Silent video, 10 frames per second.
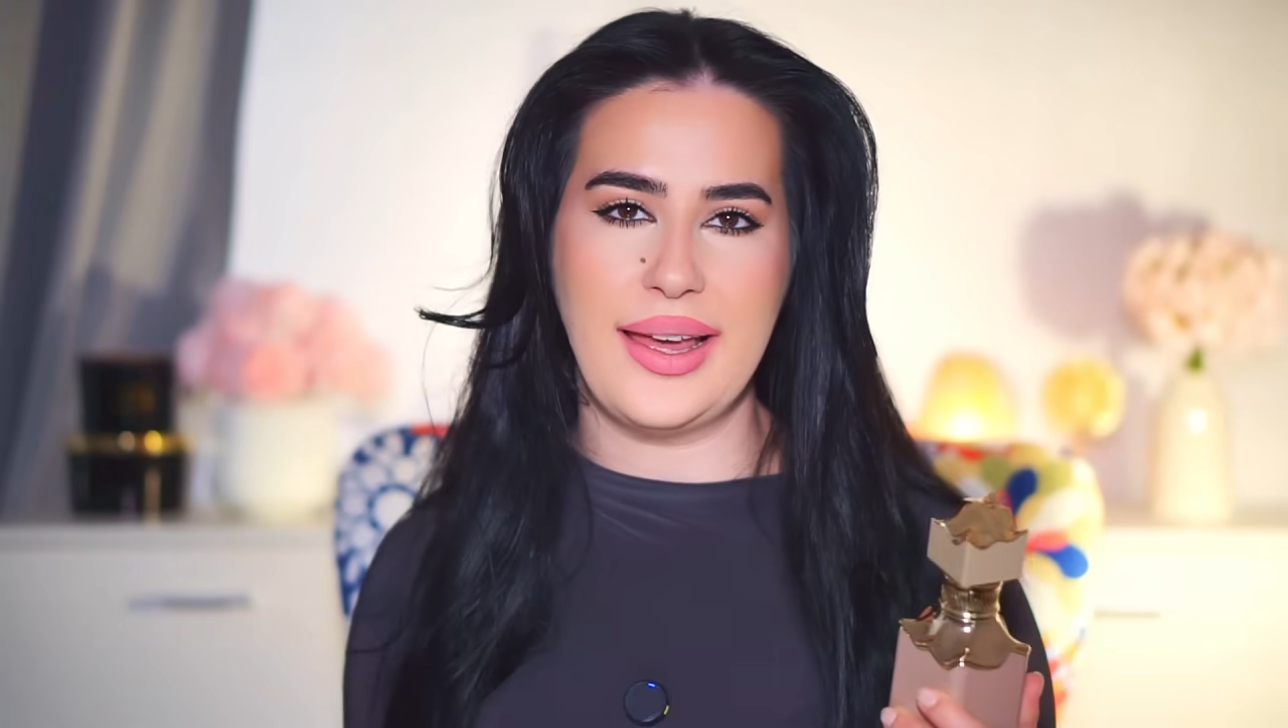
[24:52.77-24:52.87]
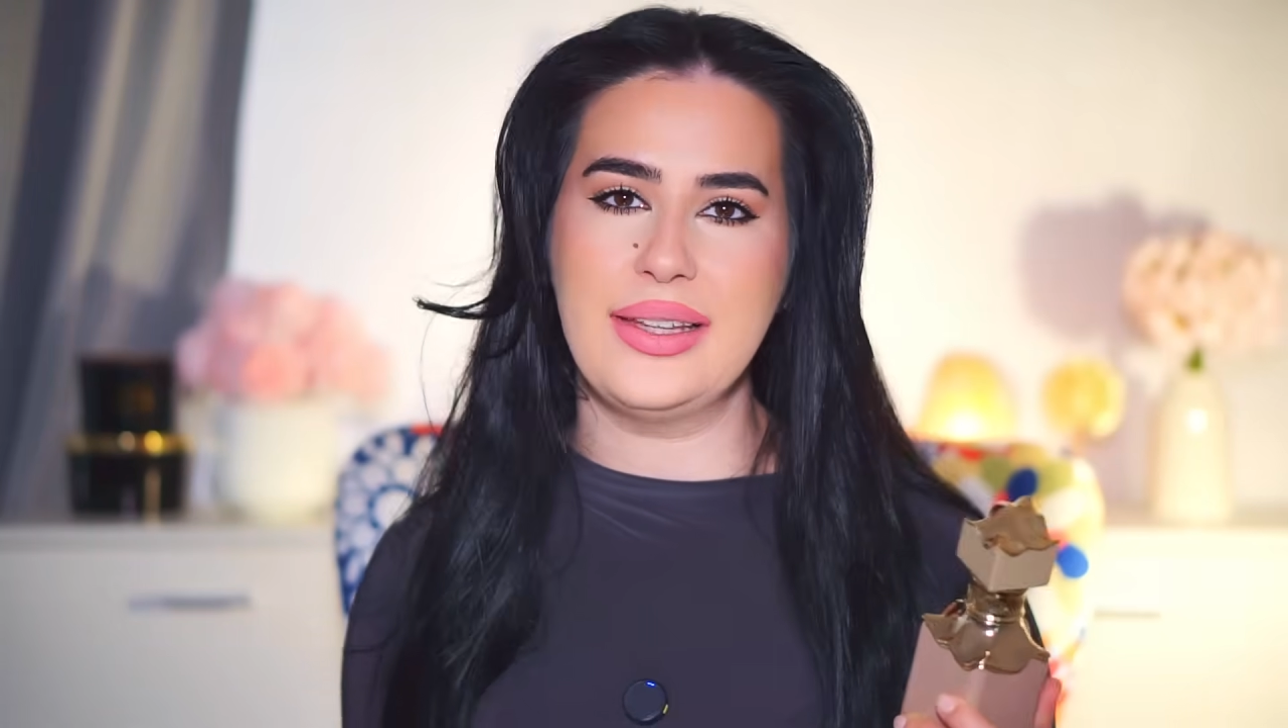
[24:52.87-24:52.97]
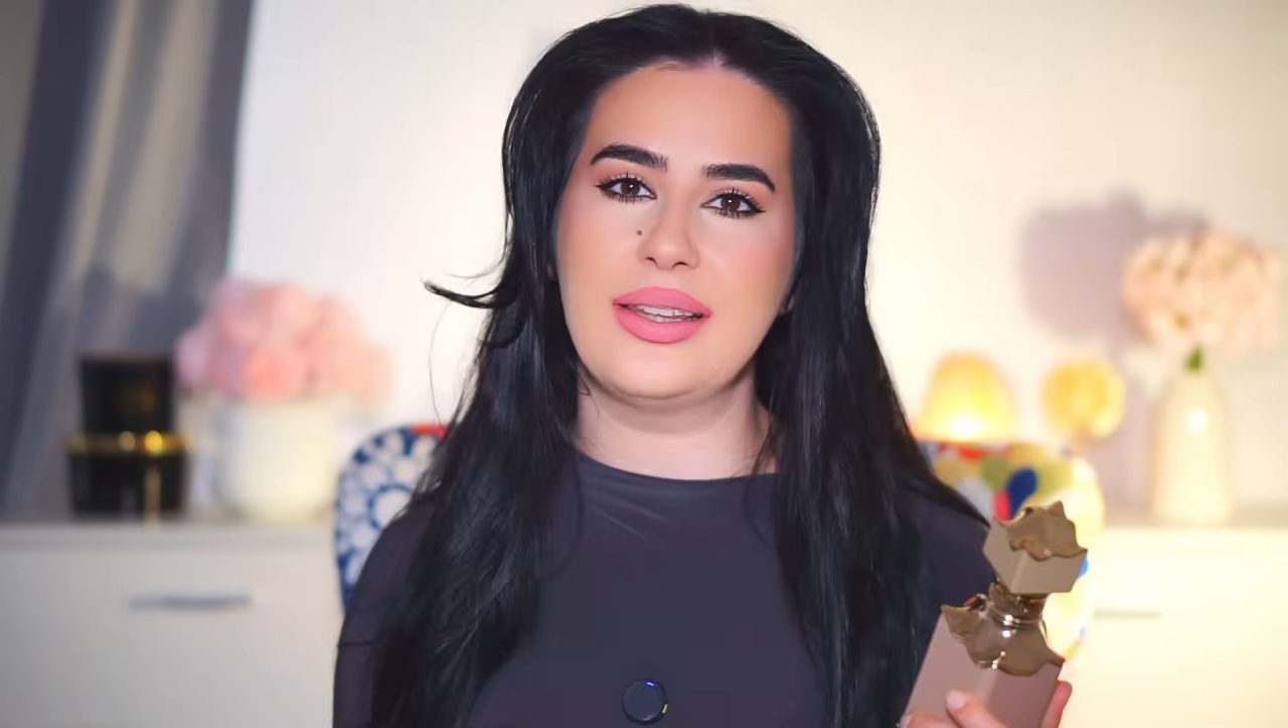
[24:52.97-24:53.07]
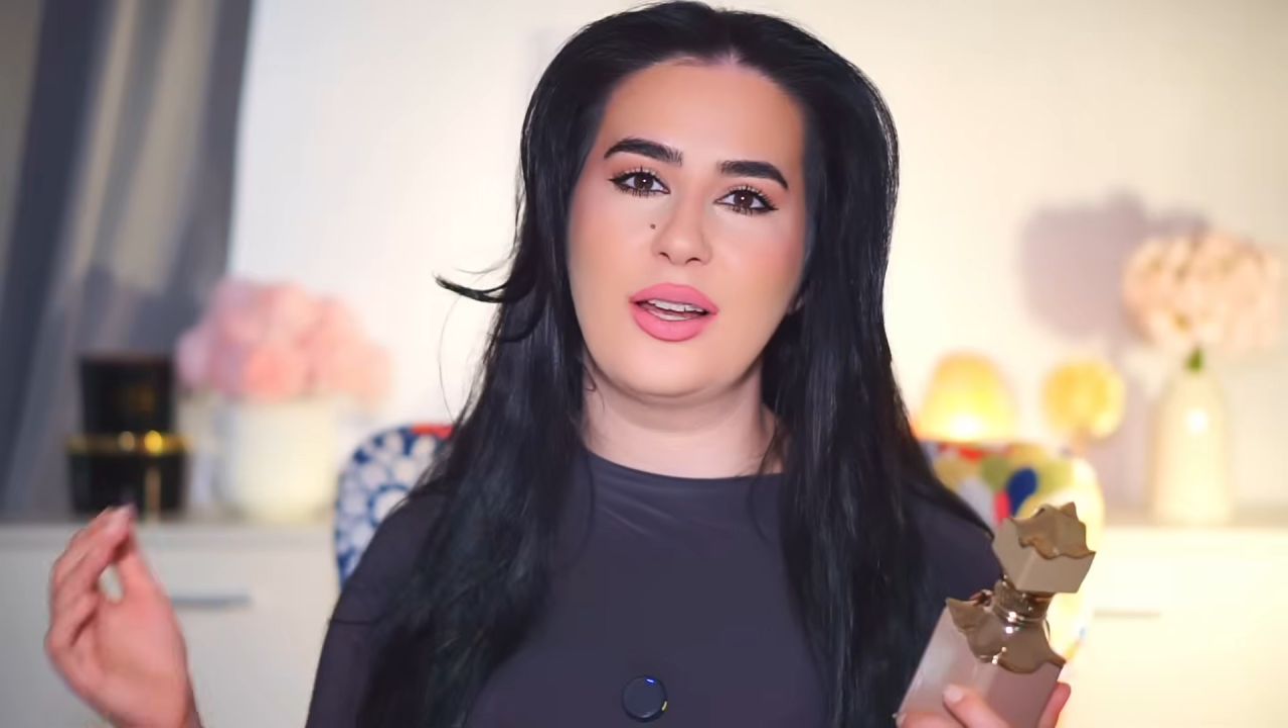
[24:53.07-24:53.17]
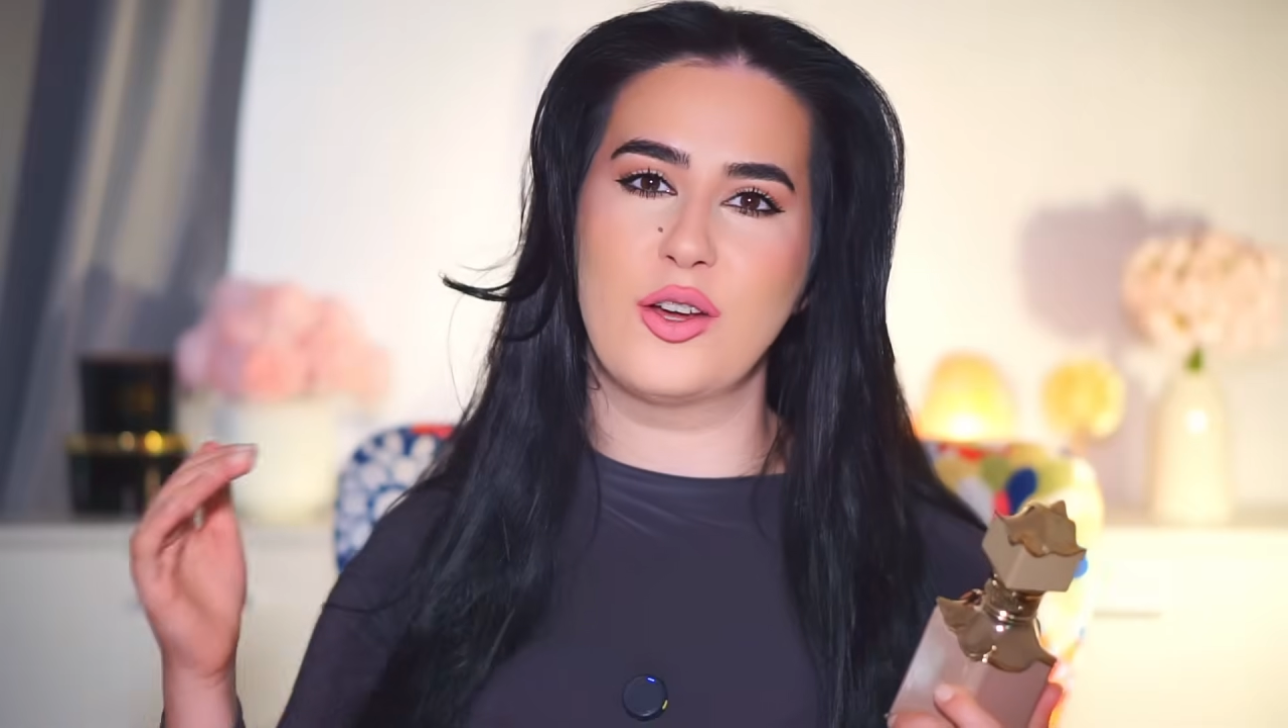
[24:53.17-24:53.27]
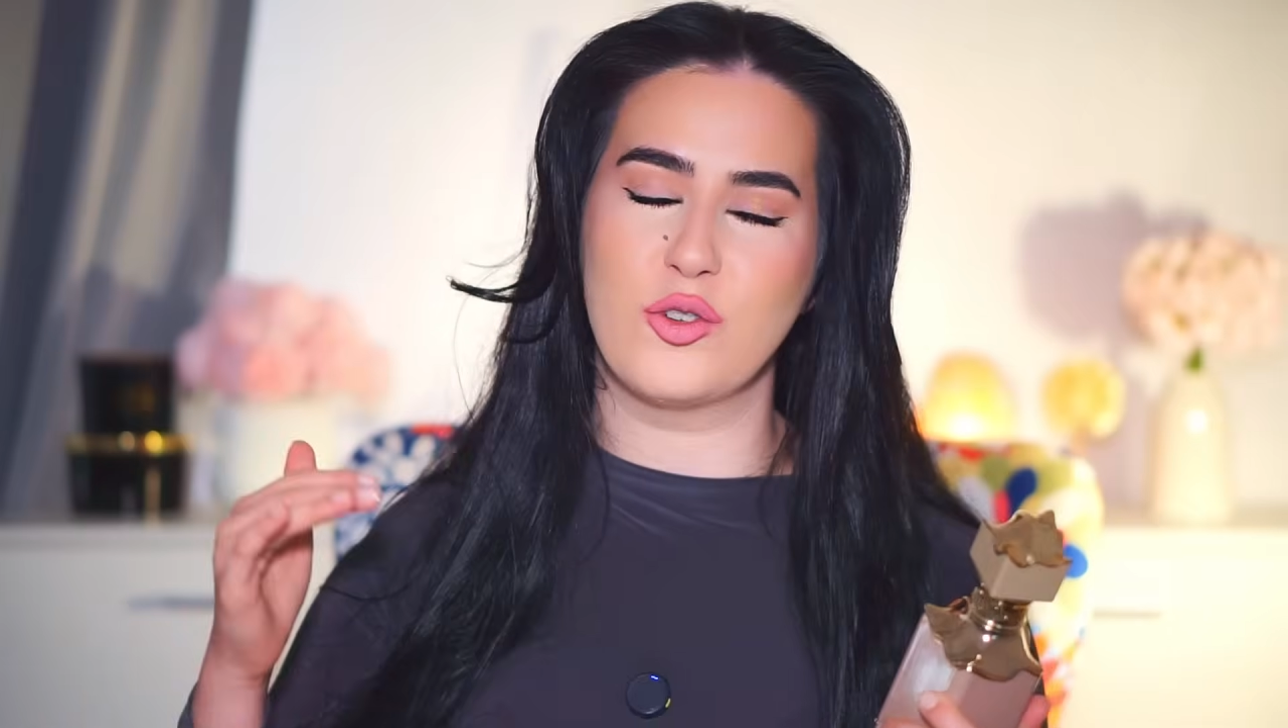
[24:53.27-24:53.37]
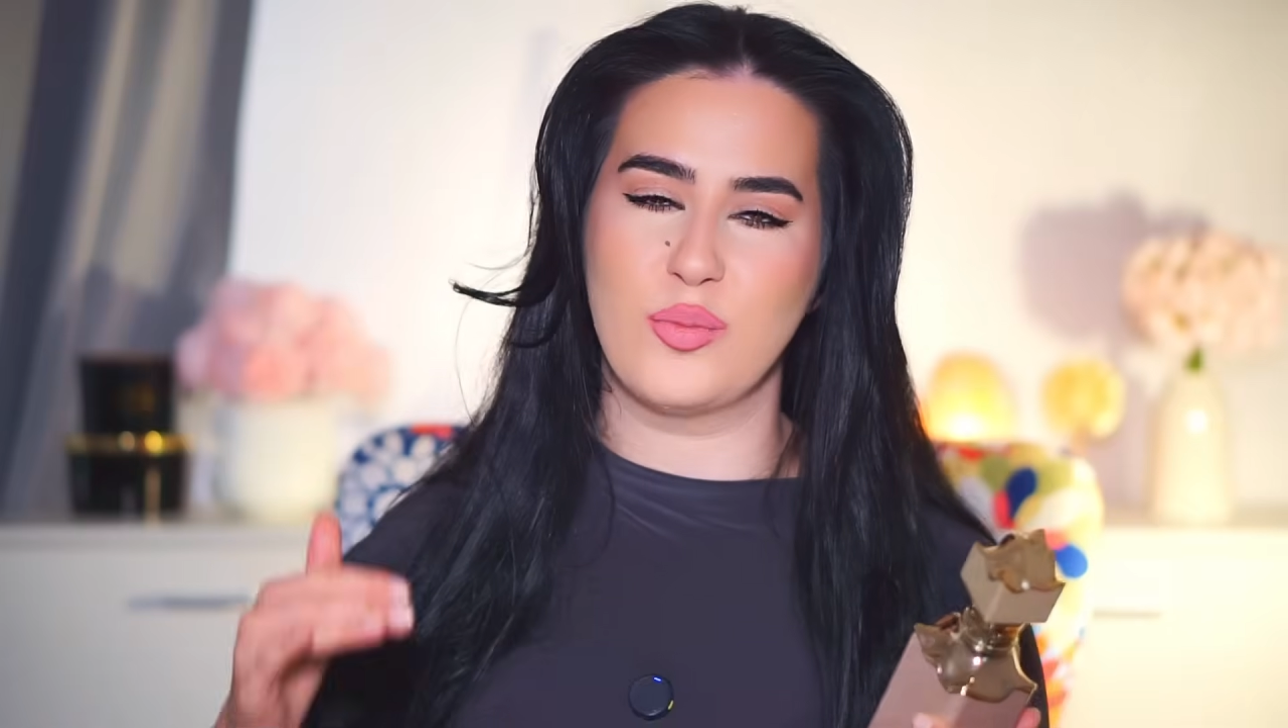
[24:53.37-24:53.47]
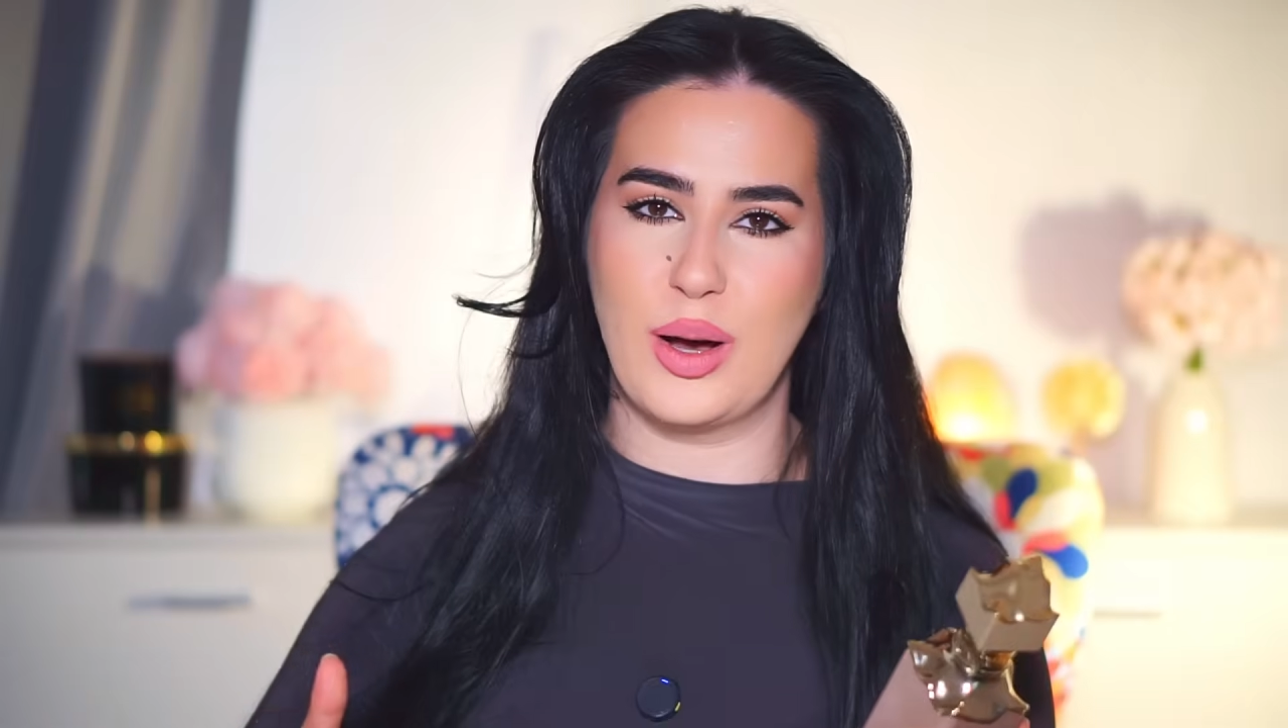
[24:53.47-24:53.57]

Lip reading: added a lot of